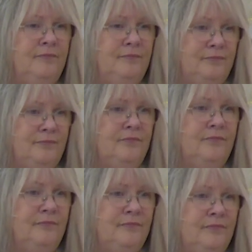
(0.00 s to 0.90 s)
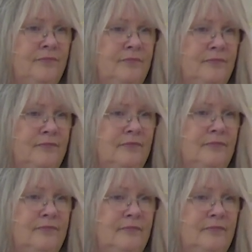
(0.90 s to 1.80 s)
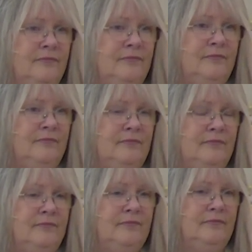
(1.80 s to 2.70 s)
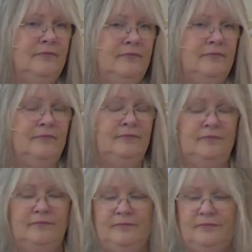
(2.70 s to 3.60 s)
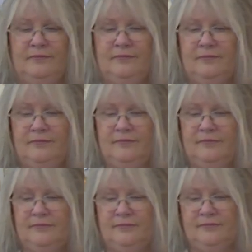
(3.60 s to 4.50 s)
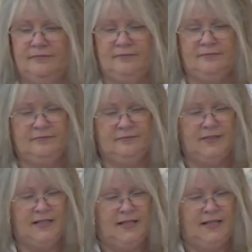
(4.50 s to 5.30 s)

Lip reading: [no speech]